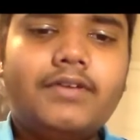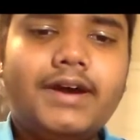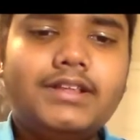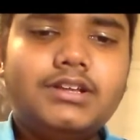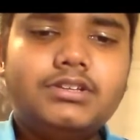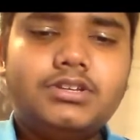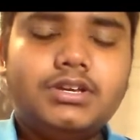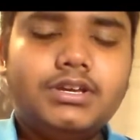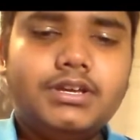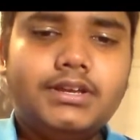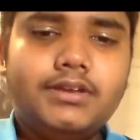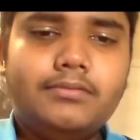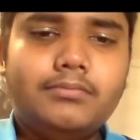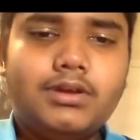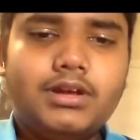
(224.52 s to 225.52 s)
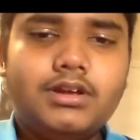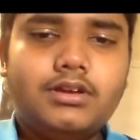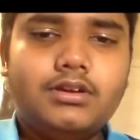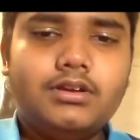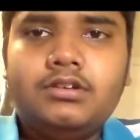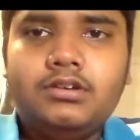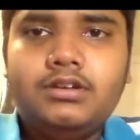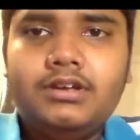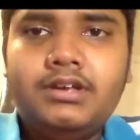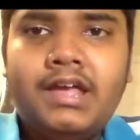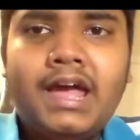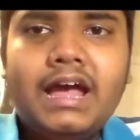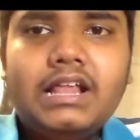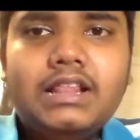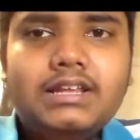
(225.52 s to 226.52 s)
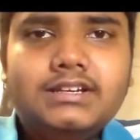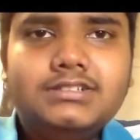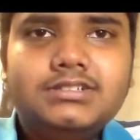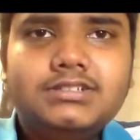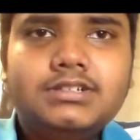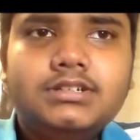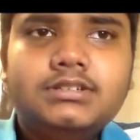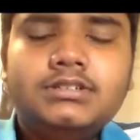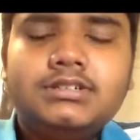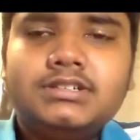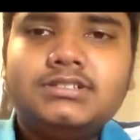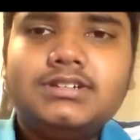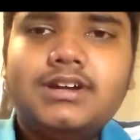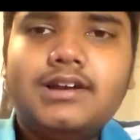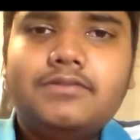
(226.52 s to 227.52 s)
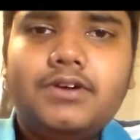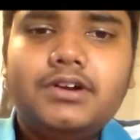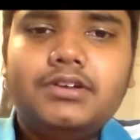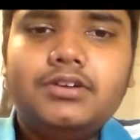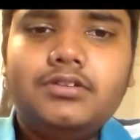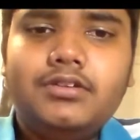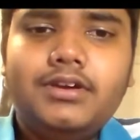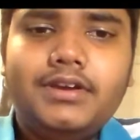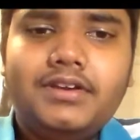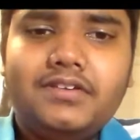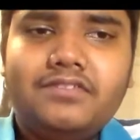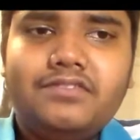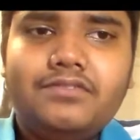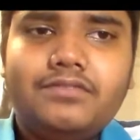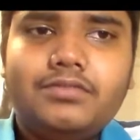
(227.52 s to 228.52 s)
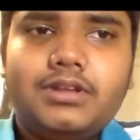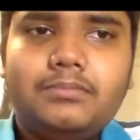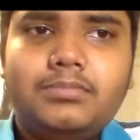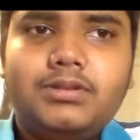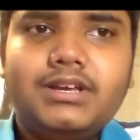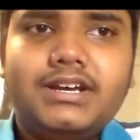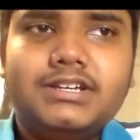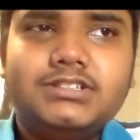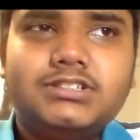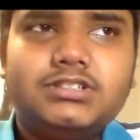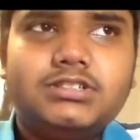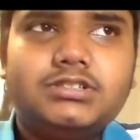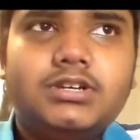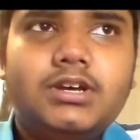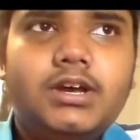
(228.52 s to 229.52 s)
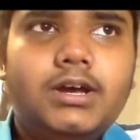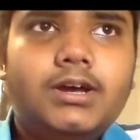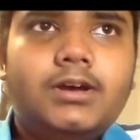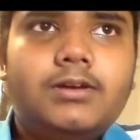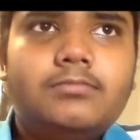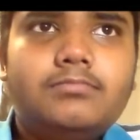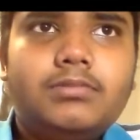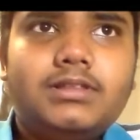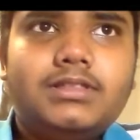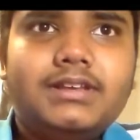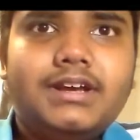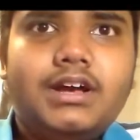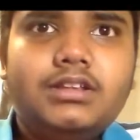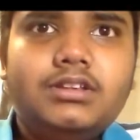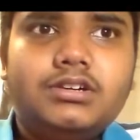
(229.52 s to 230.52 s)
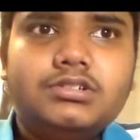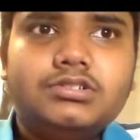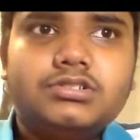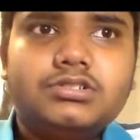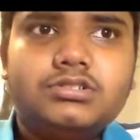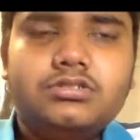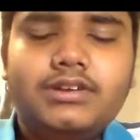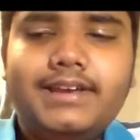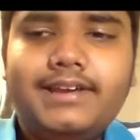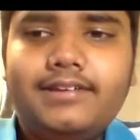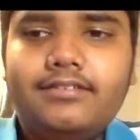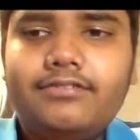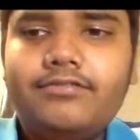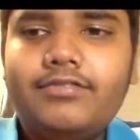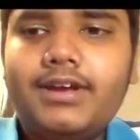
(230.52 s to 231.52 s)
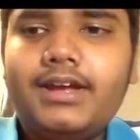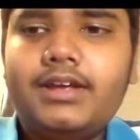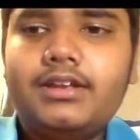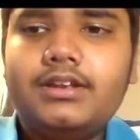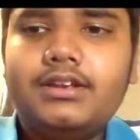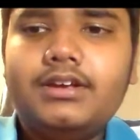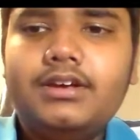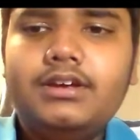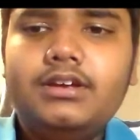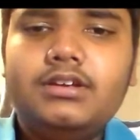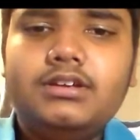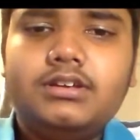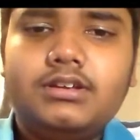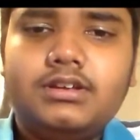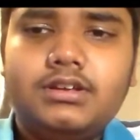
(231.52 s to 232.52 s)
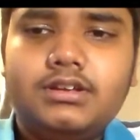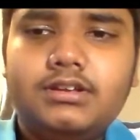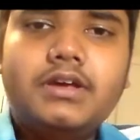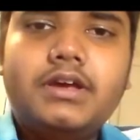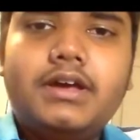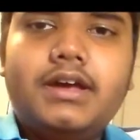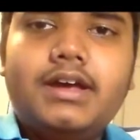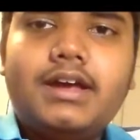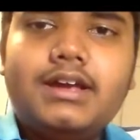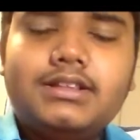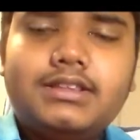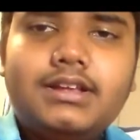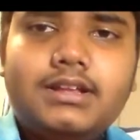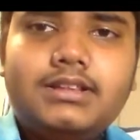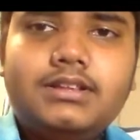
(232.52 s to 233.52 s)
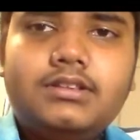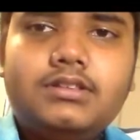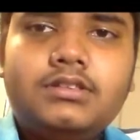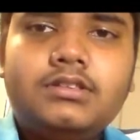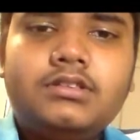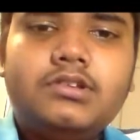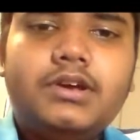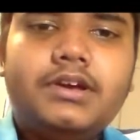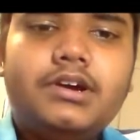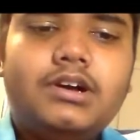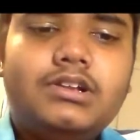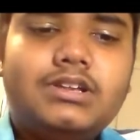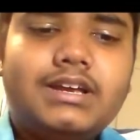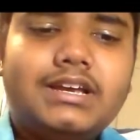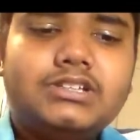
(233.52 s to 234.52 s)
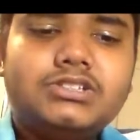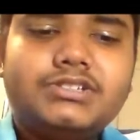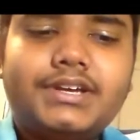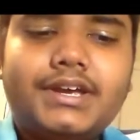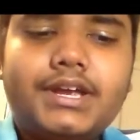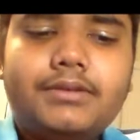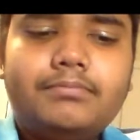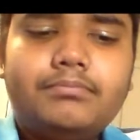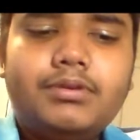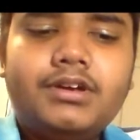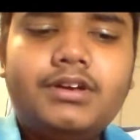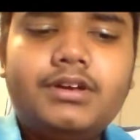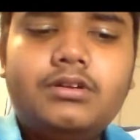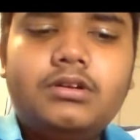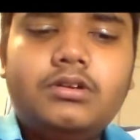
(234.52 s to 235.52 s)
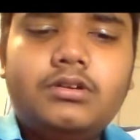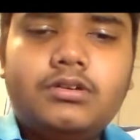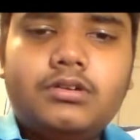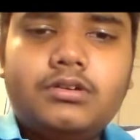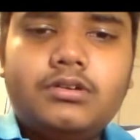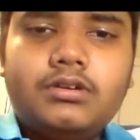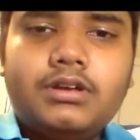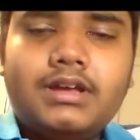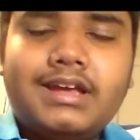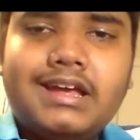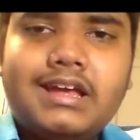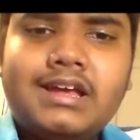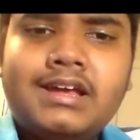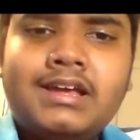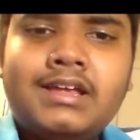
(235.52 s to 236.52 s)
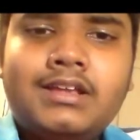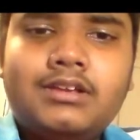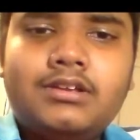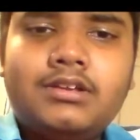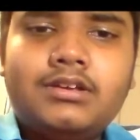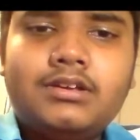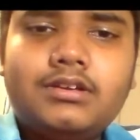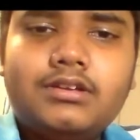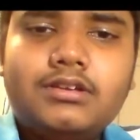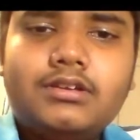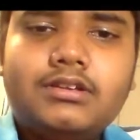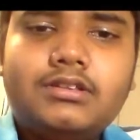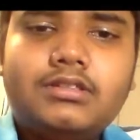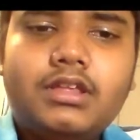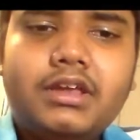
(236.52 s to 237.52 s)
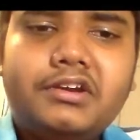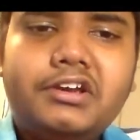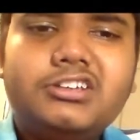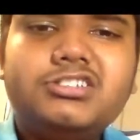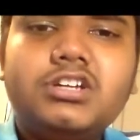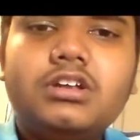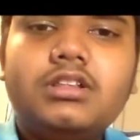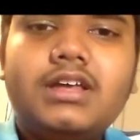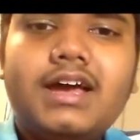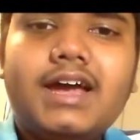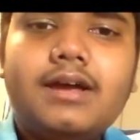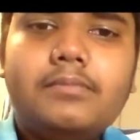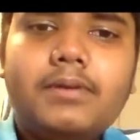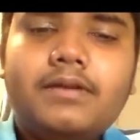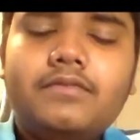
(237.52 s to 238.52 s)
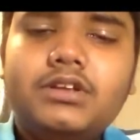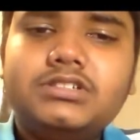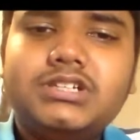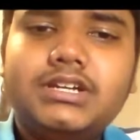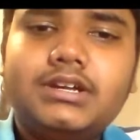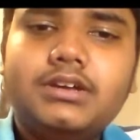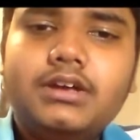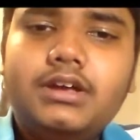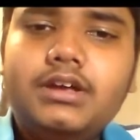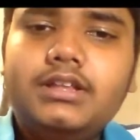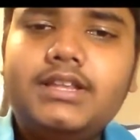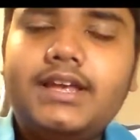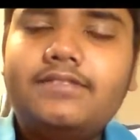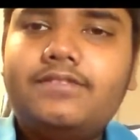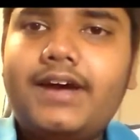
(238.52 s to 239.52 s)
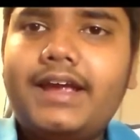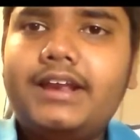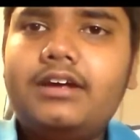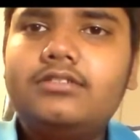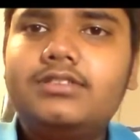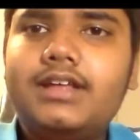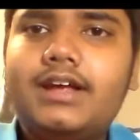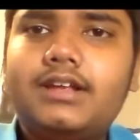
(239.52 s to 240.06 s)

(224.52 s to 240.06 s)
find a team. Gally does not want to leave the place, but the others leave, and then they all escape. And they reach a lab in which they find out